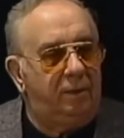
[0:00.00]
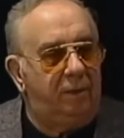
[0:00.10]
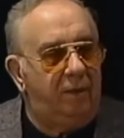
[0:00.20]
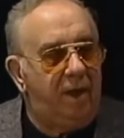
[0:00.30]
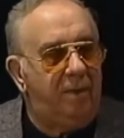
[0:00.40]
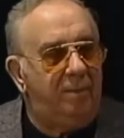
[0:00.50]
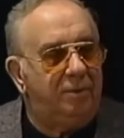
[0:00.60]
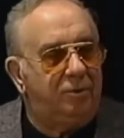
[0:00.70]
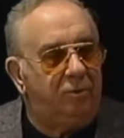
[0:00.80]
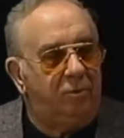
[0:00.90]
Their aim
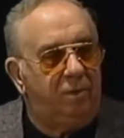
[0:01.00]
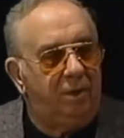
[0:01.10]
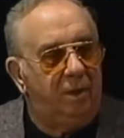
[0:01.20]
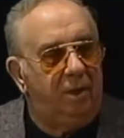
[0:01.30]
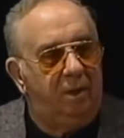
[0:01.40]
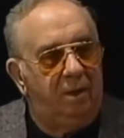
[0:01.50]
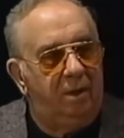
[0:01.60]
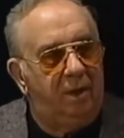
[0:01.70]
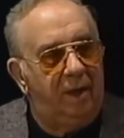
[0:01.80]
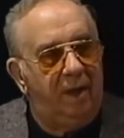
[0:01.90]
is to kill
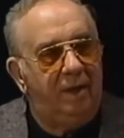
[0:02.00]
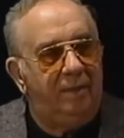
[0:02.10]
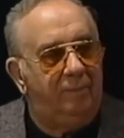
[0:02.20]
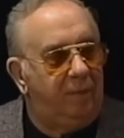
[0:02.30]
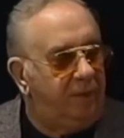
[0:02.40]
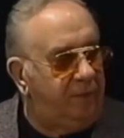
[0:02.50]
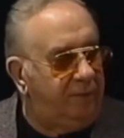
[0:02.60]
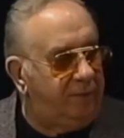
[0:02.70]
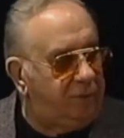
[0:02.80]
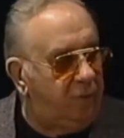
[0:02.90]
any belief
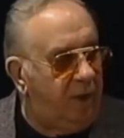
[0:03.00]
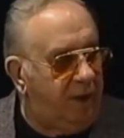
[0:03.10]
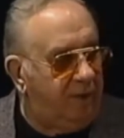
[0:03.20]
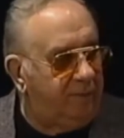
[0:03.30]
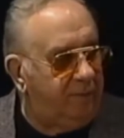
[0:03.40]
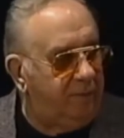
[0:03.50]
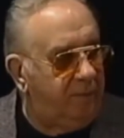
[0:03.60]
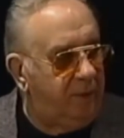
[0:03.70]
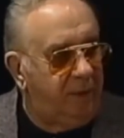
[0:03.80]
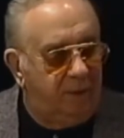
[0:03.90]
that you have. Mm-hmm.